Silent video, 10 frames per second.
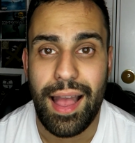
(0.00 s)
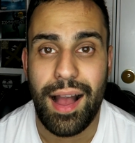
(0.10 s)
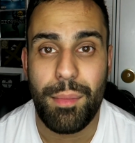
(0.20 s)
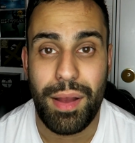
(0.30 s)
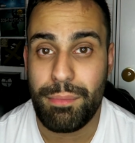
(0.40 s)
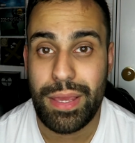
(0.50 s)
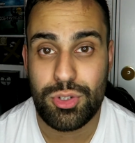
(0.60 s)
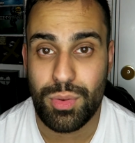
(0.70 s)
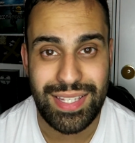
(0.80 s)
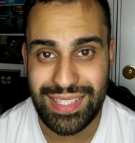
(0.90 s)
and make
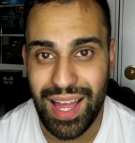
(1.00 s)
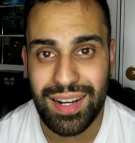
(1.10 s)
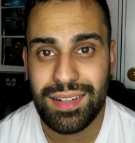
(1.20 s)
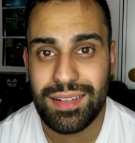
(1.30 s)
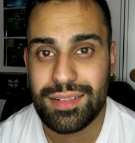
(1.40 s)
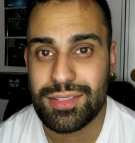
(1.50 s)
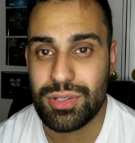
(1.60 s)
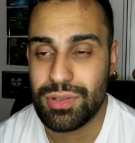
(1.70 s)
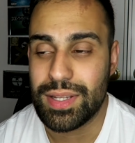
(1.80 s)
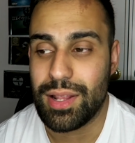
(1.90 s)
sure it's done
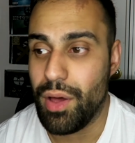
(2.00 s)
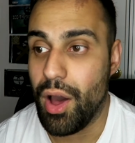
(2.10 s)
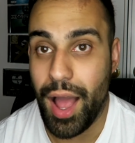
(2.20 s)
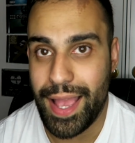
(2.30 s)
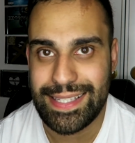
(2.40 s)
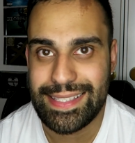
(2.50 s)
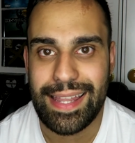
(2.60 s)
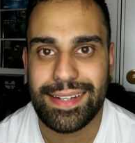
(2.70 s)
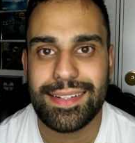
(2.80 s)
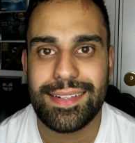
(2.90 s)
to, you know, the highest
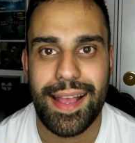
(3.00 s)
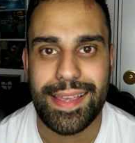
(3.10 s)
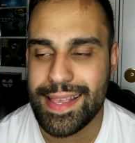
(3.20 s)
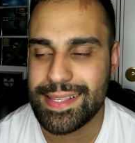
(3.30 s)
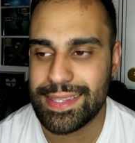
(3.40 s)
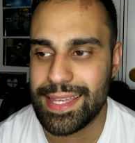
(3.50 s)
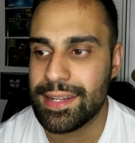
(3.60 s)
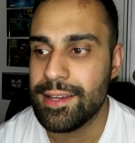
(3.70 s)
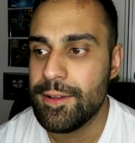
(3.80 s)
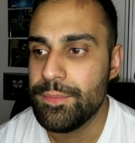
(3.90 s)
standard, I guess. And
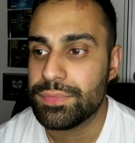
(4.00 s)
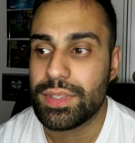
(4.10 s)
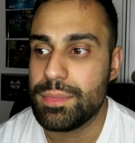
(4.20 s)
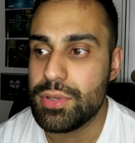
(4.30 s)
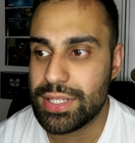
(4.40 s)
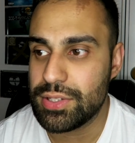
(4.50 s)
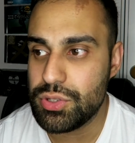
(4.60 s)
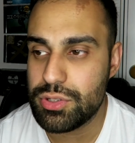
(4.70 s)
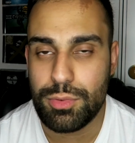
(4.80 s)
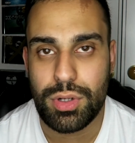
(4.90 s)
then music and
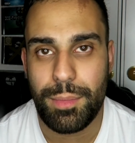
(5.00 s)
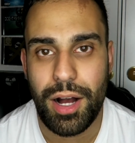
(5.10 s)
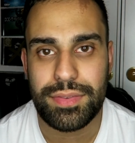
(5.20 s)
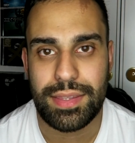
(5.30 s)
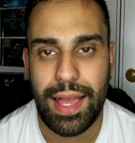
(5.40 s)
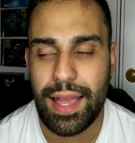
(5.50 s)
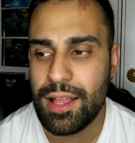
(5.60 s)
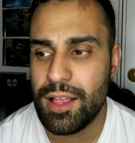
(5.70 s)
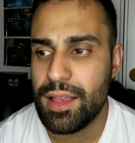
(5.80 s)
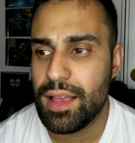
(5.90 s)
YouTube will come after
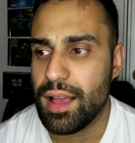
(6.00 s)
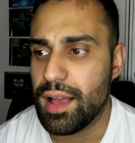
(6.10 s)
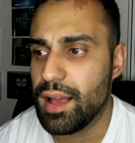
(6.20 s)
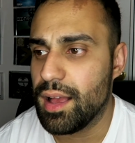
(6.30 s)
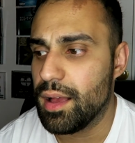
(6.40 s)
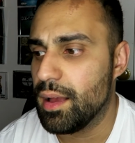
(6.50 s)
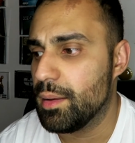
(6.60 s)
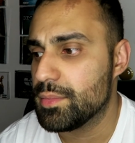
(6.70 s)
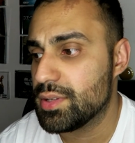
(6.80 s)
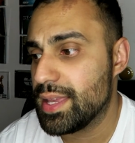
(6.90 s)

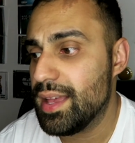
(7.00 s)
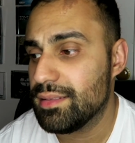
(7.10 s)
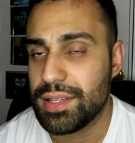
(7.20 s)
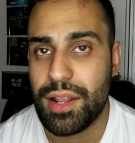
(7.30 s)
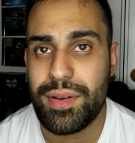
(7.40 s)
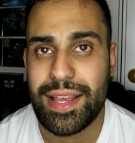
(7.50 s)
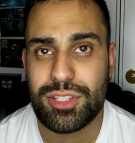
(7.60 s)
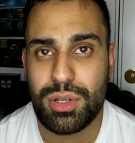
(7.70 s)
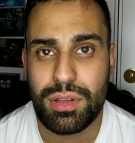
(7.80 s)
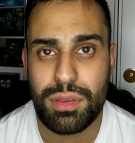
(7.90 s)
that. So yeah, you know,
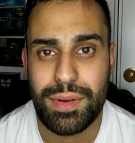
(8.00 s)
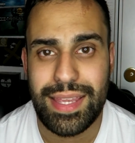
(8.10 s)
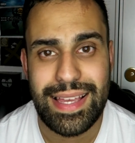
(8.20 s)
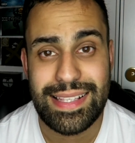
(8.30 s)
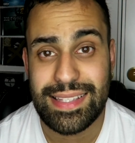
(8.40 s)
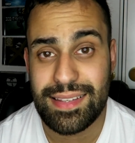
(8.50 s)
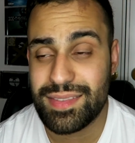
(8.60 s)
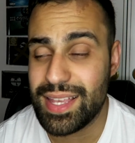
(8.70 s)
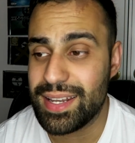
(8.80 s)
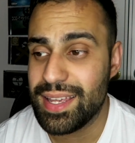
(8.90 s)
next 2 to 3 years, as I've
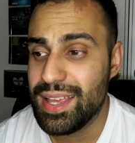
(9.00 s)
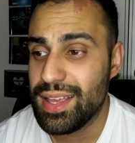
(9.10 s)
said,